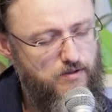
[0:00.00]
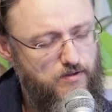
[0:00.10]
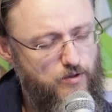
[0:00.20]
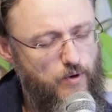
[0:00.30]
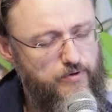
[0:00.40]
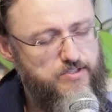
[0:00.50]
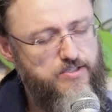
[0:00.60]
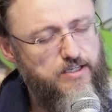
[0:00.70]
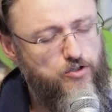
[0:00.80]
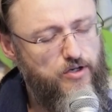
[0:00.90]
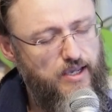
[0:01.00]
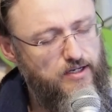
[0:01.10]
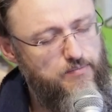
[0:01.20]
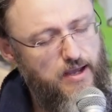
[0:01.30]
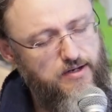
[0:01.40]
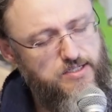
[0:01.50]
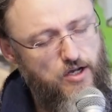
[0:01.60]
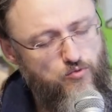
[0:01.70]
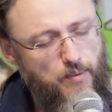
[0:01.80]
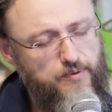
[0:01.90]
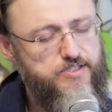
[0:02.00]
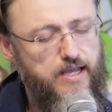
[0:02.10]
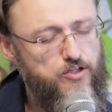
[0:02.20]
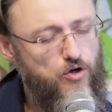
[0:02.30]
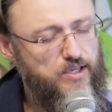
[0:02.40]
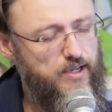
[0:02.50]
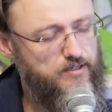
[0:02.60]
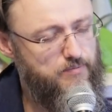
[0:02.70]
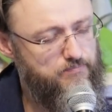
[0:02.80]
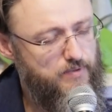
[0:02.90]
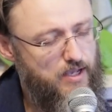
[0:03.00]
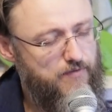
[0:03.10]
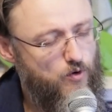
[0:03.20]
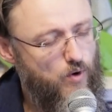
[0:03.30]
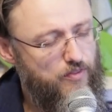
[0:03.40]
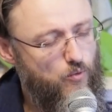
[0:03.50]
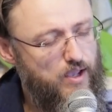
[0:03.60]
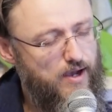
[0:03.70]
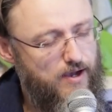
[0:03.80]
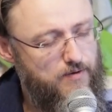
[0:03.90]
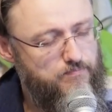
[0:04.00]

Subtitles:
that we would seek your kingdom and represent your kingdom everywhere that we are.